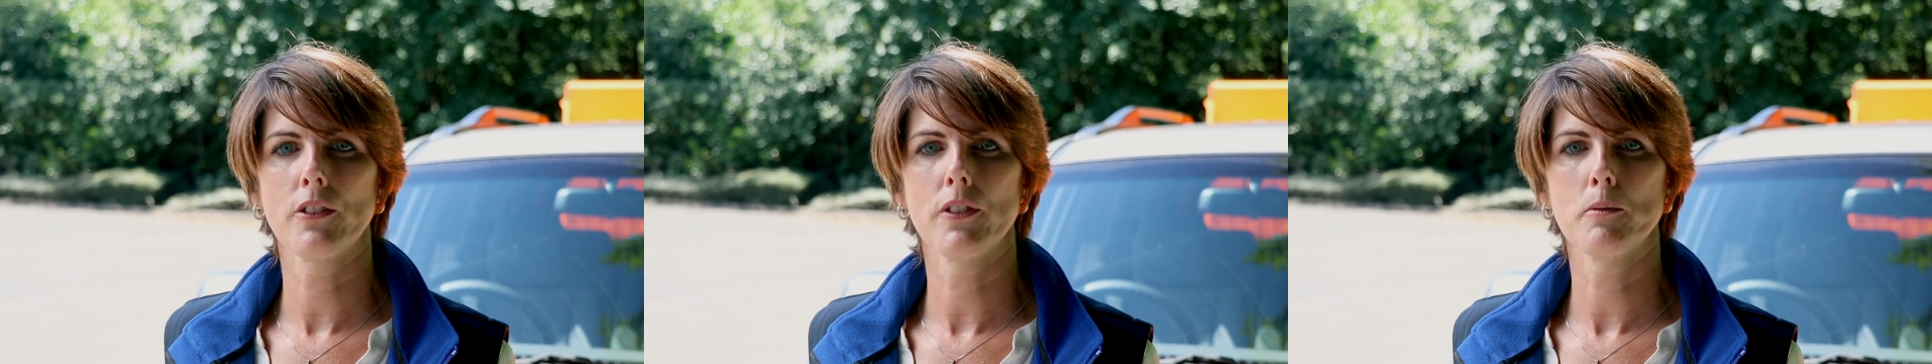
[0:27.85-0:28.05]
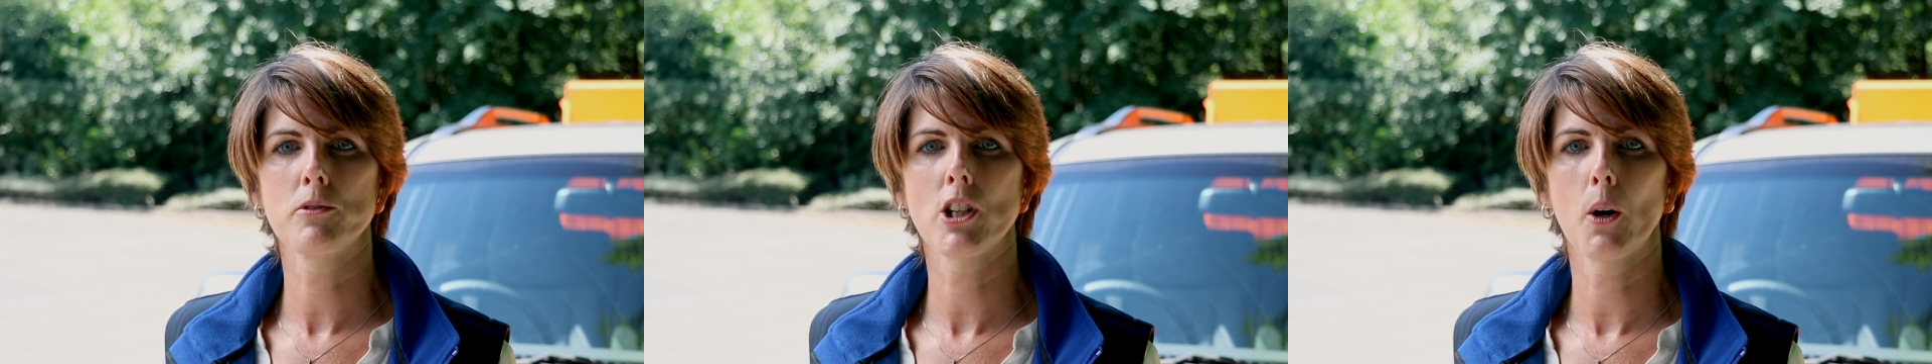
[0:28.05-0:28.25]

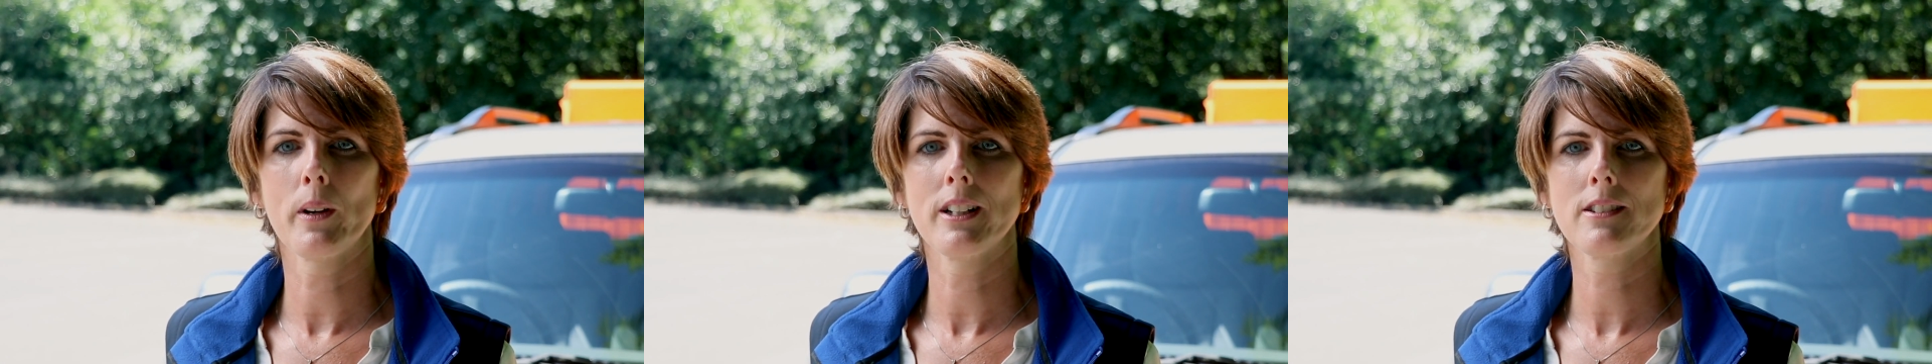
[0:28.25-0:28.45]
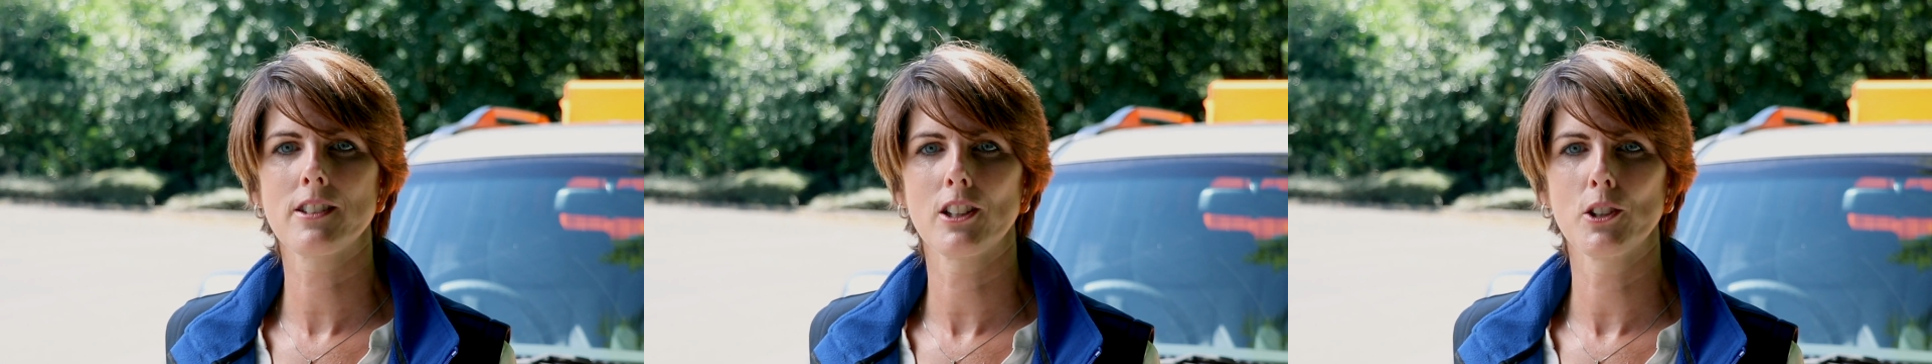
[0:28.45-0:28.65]
from
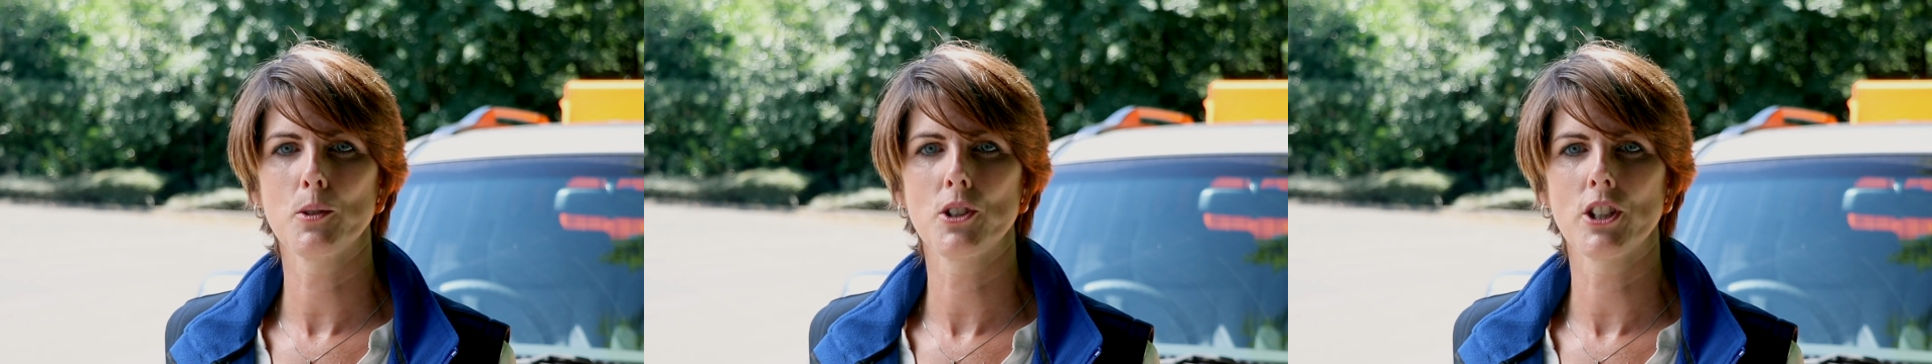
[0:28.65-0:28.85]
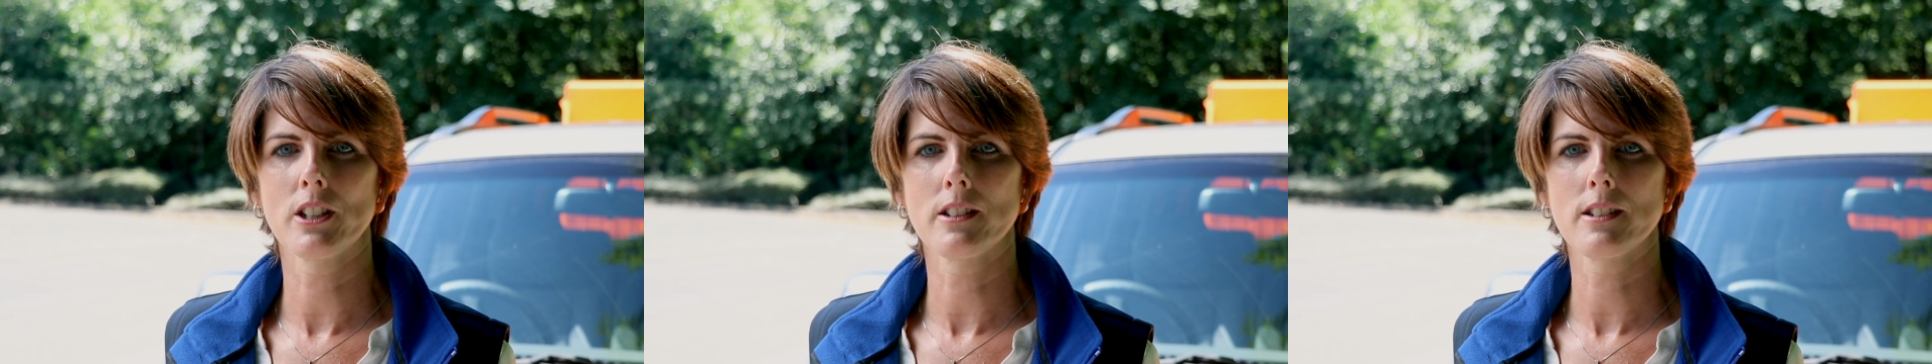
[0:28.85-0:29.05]
Towing
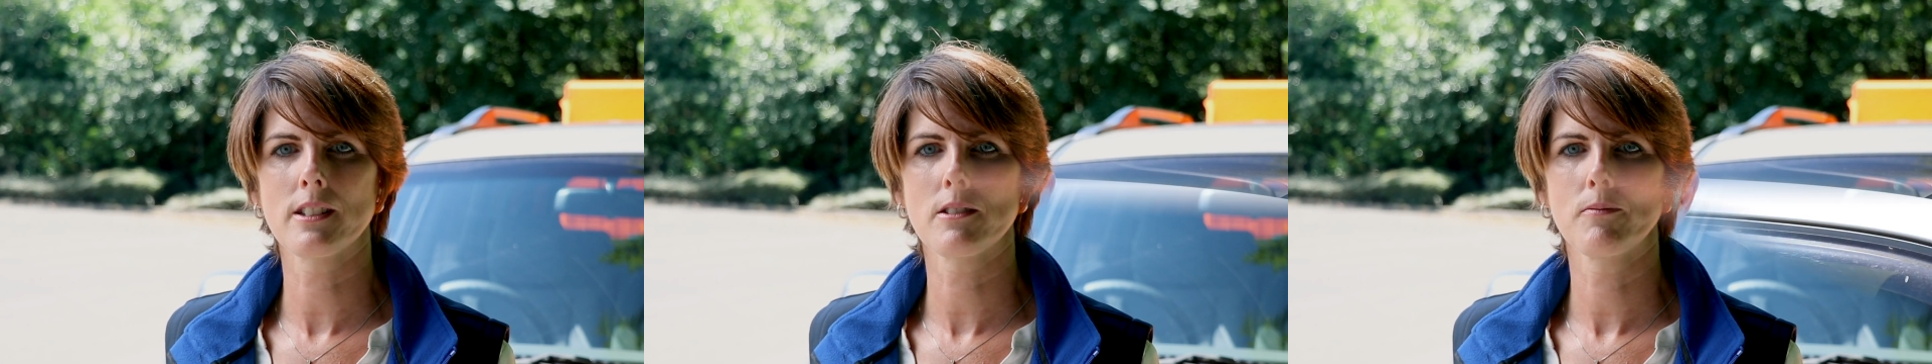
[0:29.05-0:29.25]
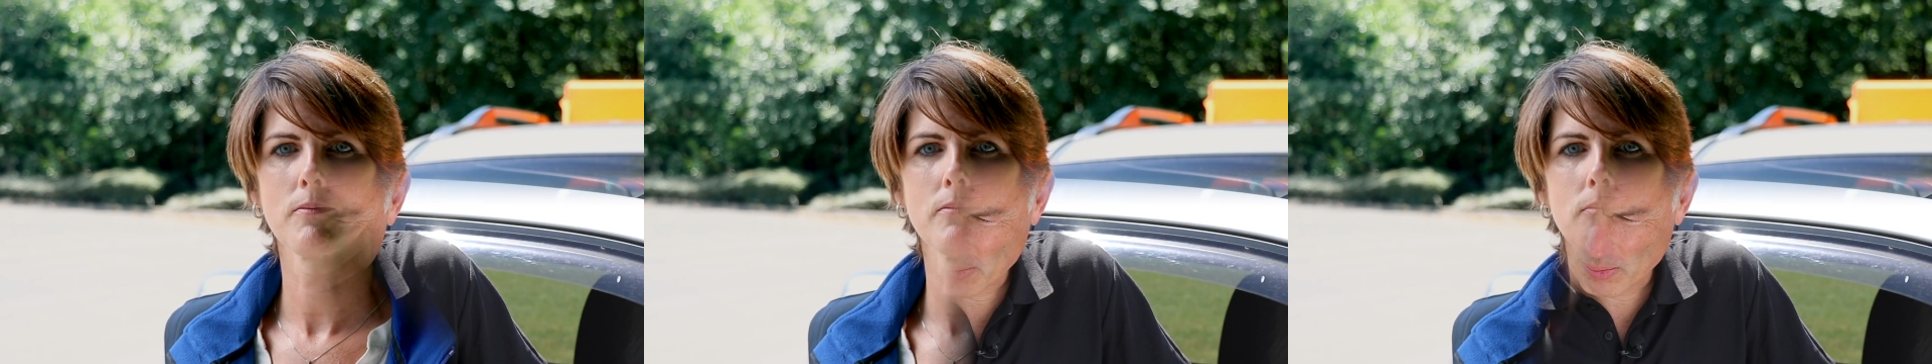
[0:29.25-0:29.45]
Solutions.